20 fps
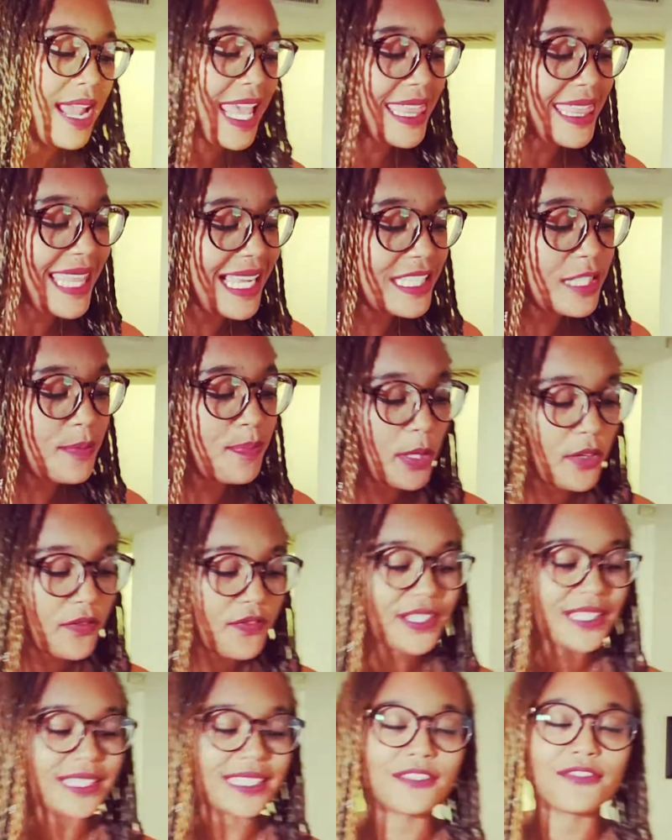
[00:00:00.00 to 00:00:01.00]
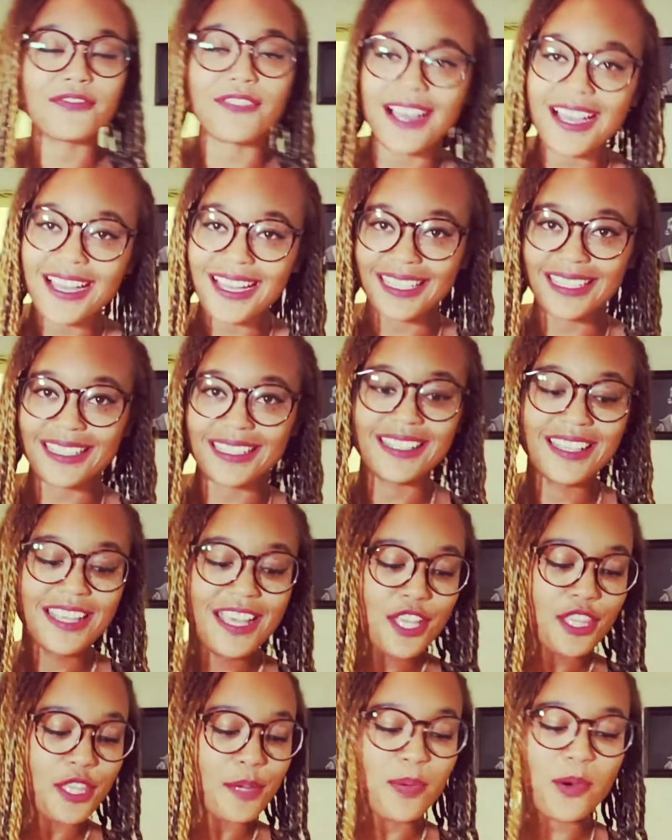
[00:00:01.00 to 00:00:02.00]
And that's perfectly fine.
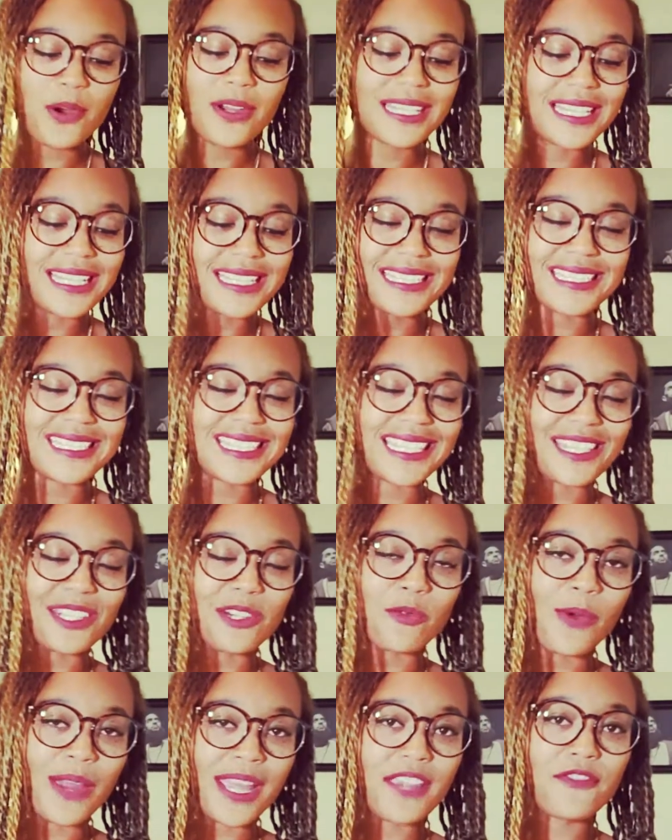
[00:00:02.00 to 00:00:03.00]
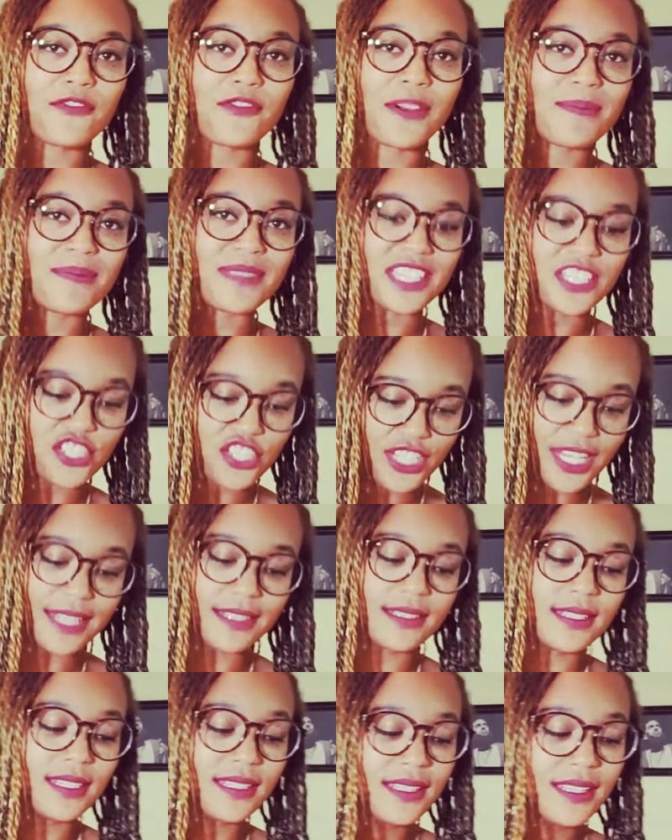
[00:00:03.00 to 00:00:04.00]
The point isn't to get away from the
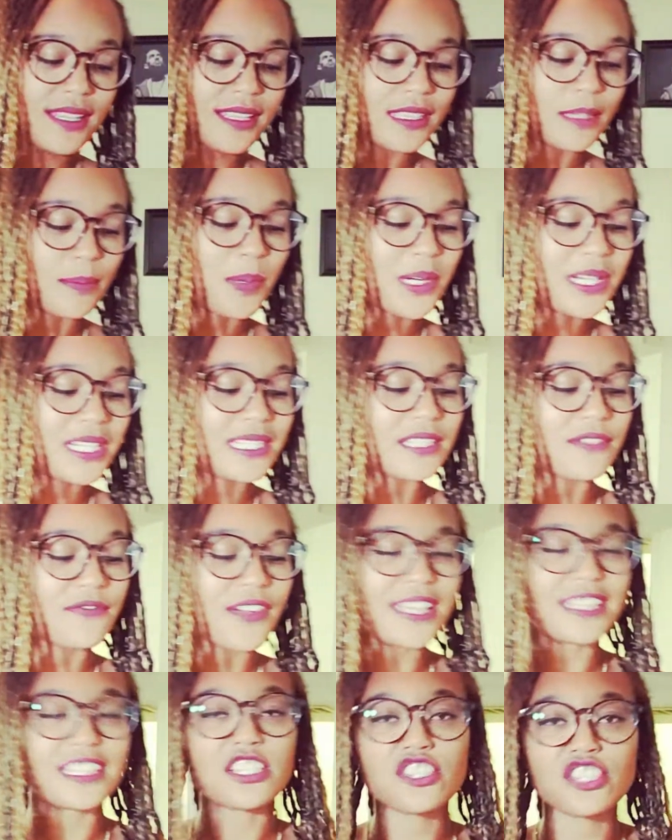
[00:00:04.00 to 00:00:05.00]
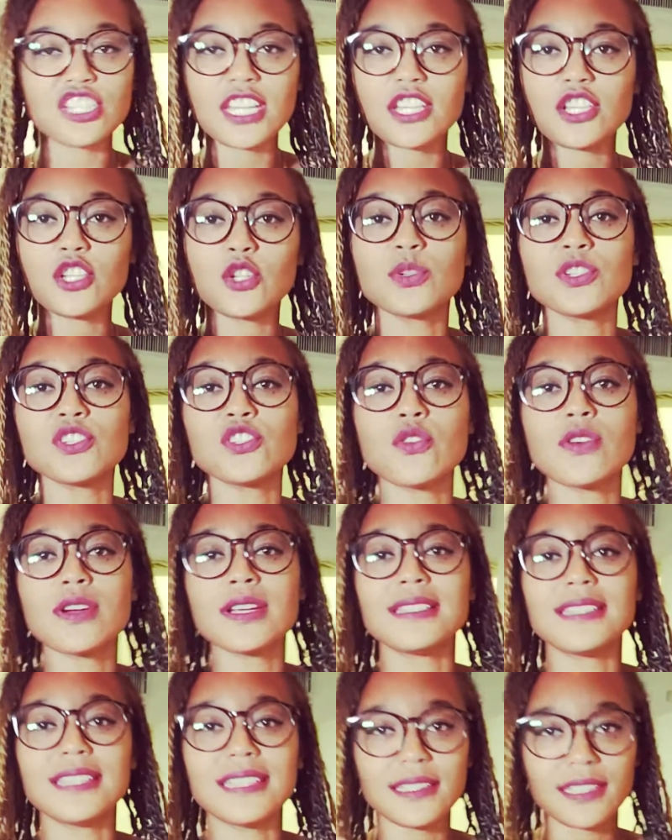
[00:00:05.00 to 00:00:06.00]
shit. The point is to find the shit you
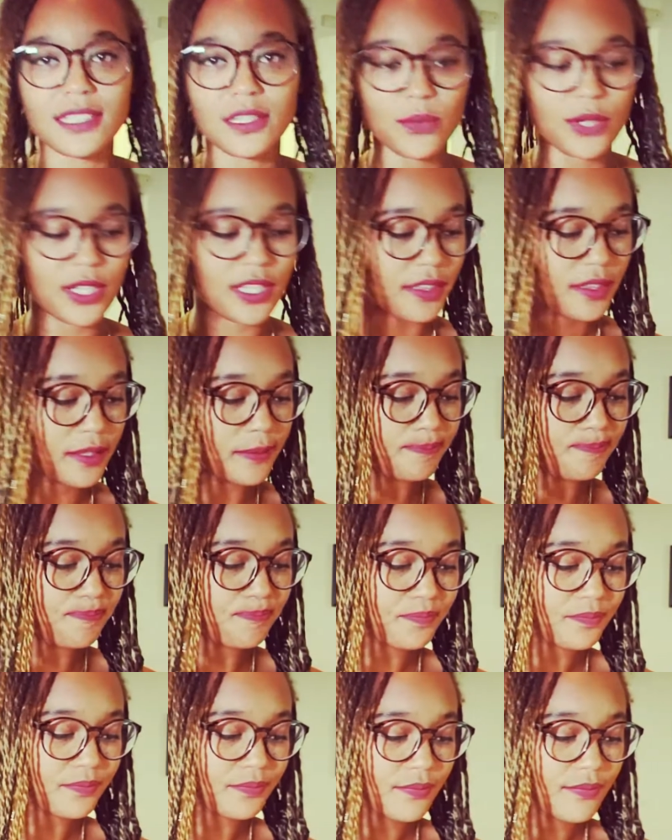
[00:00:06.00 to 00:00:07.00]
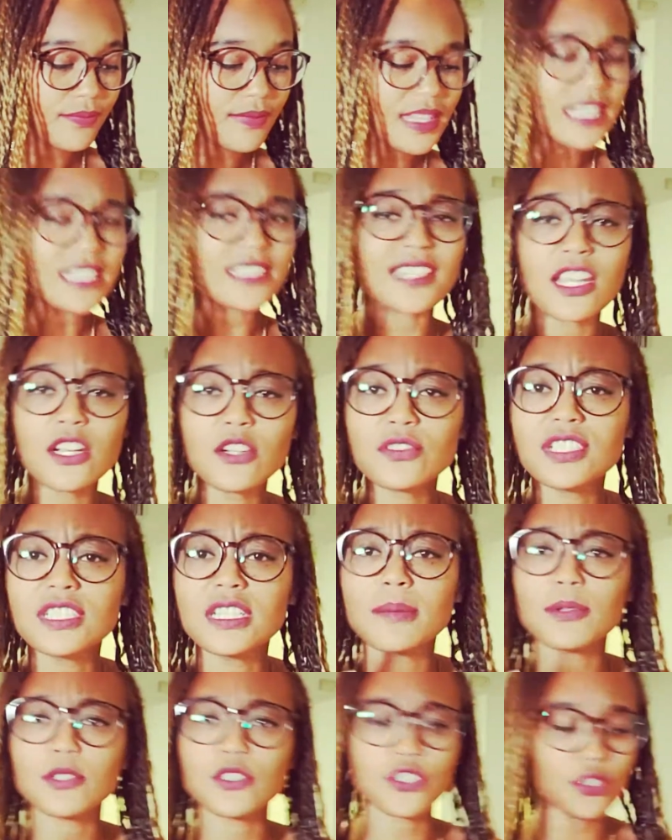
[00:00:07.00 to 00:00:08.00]
enjoy dealing with. Subtlety
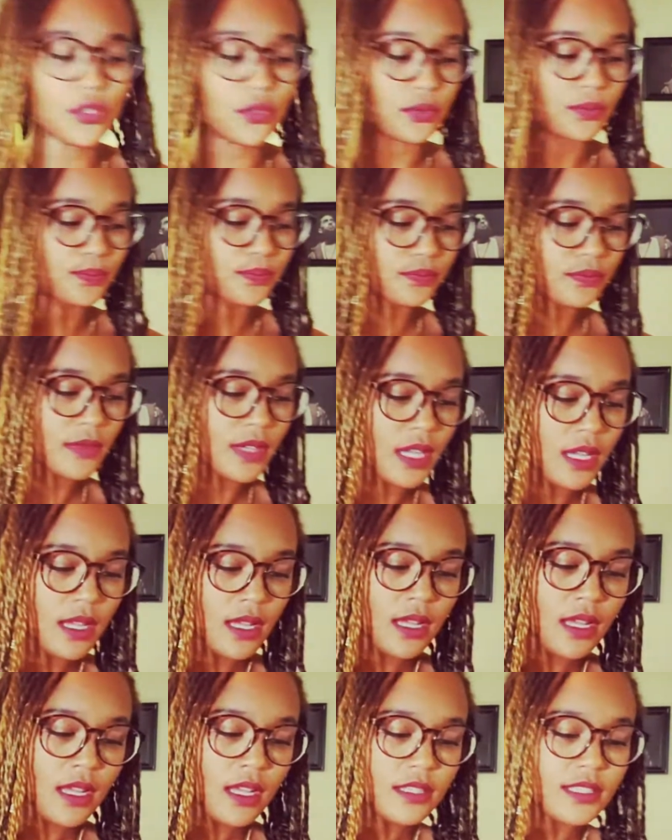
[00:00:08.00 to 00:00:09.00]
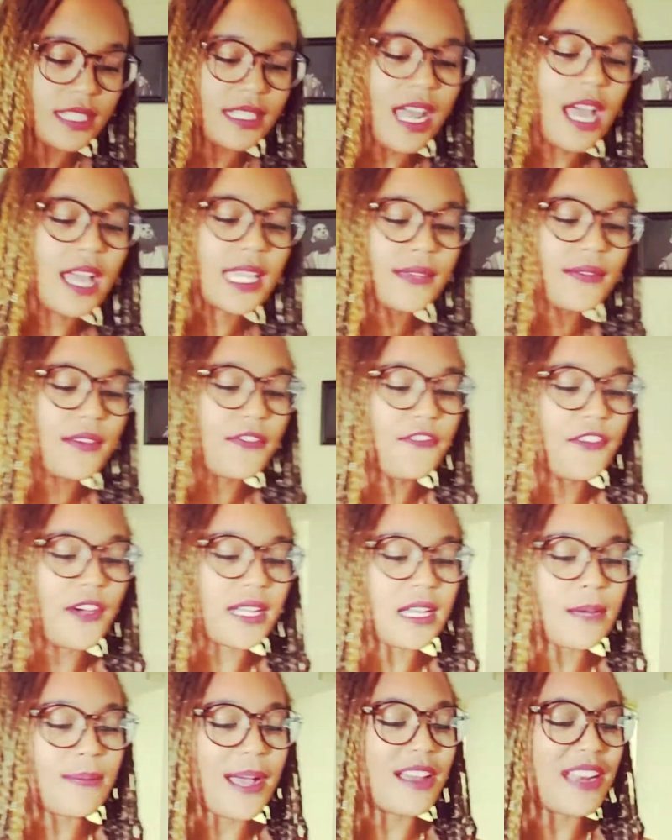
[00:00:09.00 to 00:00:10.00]
number 2. To not give a
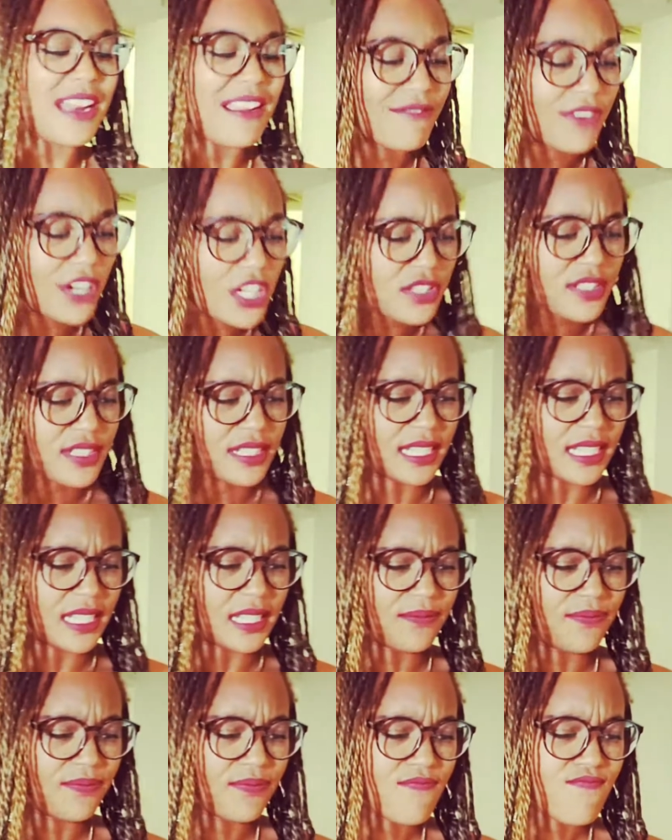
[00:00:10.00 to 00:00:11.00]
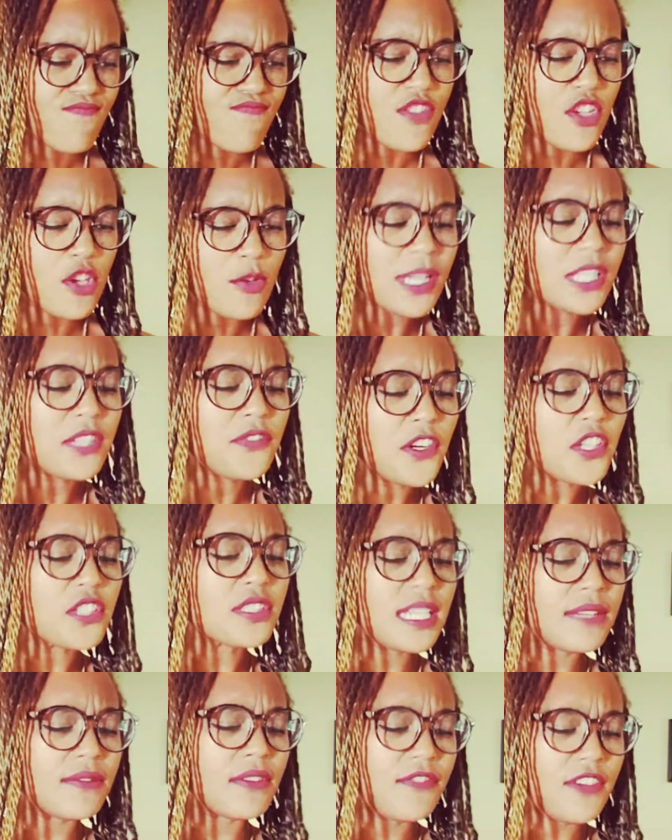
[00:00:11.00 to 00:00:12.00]
fuck about adversity, you must
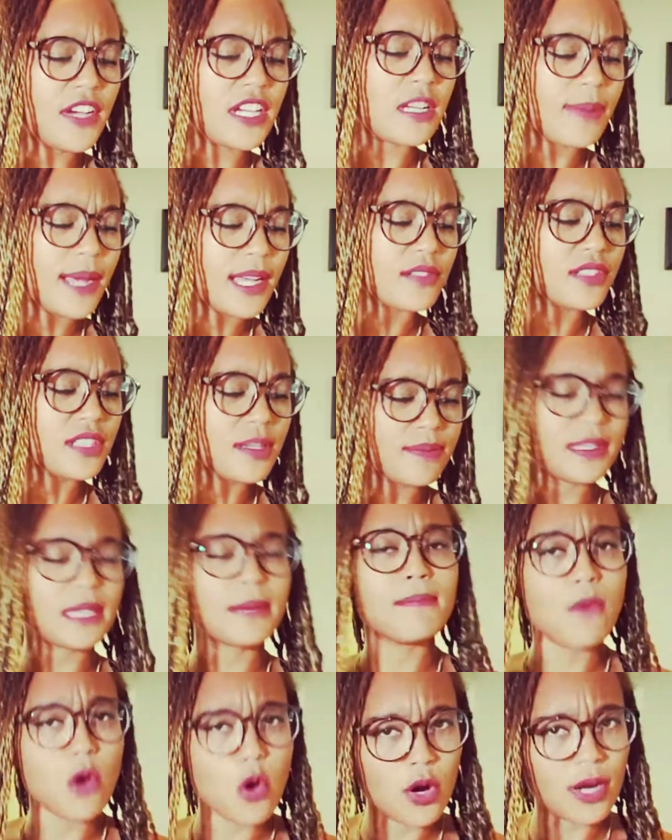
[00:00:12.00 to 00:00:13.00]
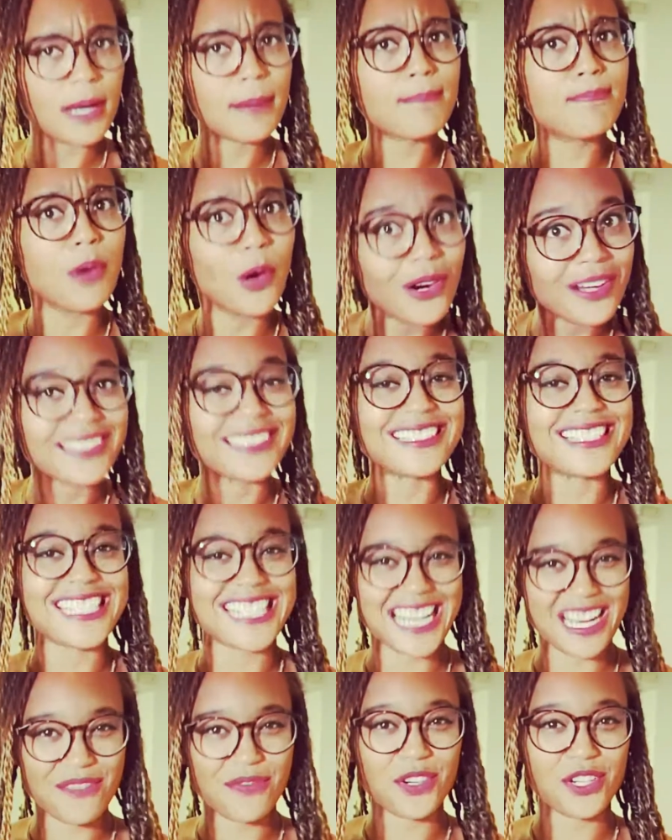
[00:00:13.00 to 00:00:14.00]
first give a fuck about something more important
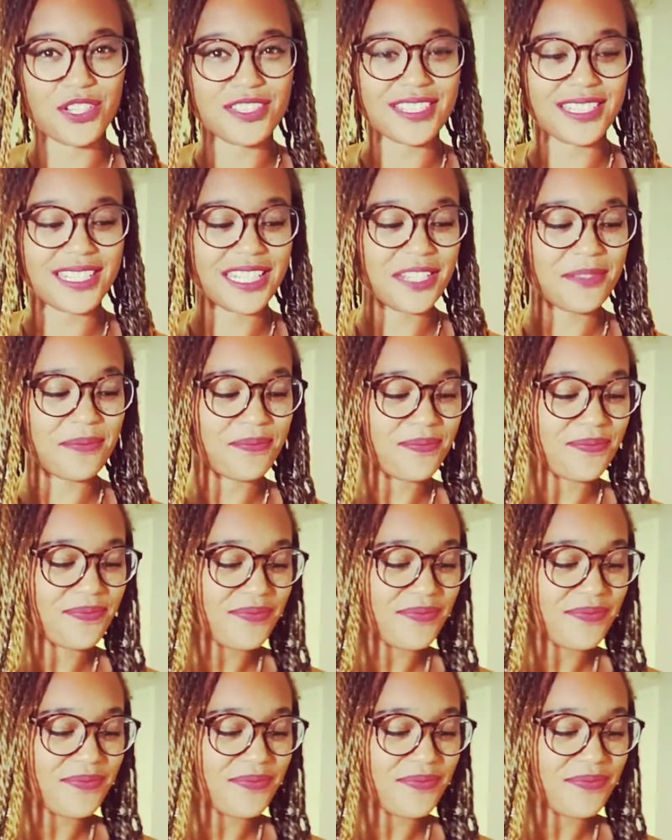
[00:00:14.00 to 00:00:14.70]
than adversity.